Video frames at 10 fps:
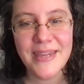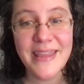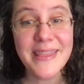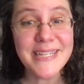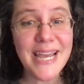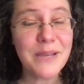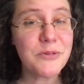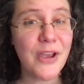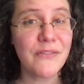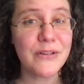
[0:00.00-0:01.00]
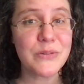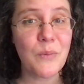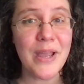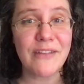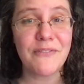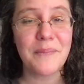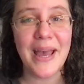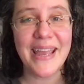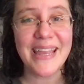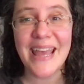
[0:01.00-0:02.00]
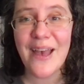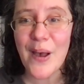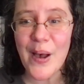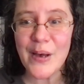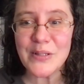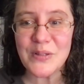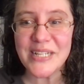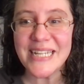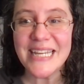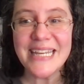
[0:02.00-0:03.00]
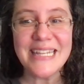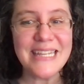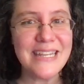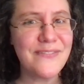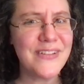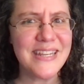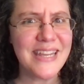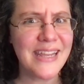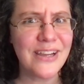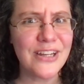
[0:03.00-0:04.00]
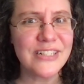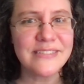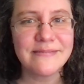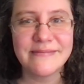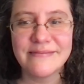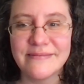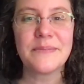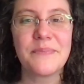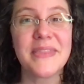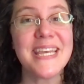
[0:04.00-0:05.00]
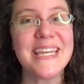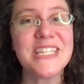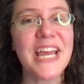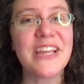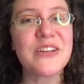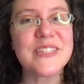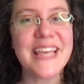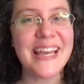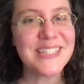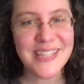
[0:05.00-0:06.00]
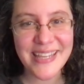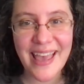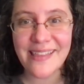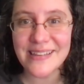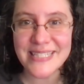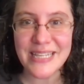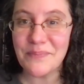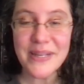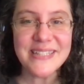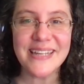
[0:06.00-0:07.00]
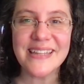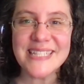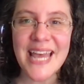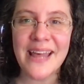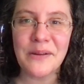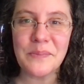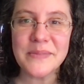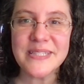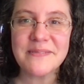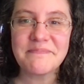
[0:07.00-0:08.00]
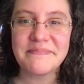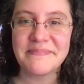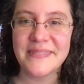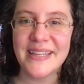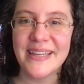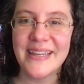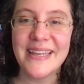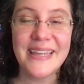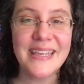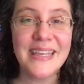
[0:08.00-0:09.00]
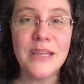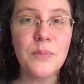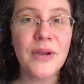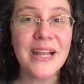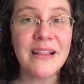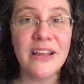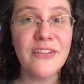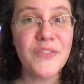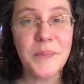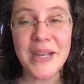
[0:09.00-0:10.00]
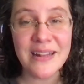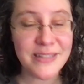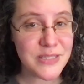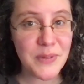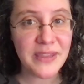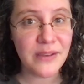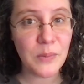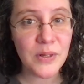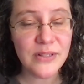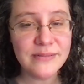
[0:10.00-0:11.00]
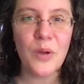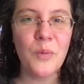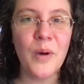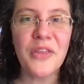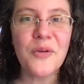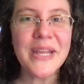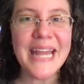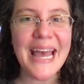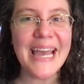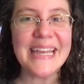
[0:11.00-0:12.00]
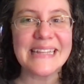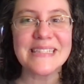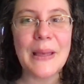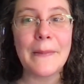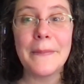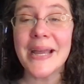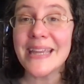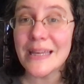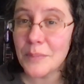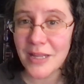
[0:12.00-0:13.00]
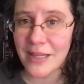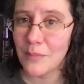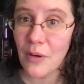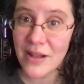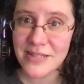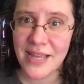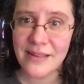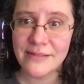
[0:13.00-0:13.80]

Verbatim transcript: The Time Traveler's Wife by Audrey Niffenegger, The Hitchhiker's Guide to the Galaxy by Douglas Adams, Eat, Pray, Love by Elizabeth Gilbert, Wuthering Heights by Emily Bronte,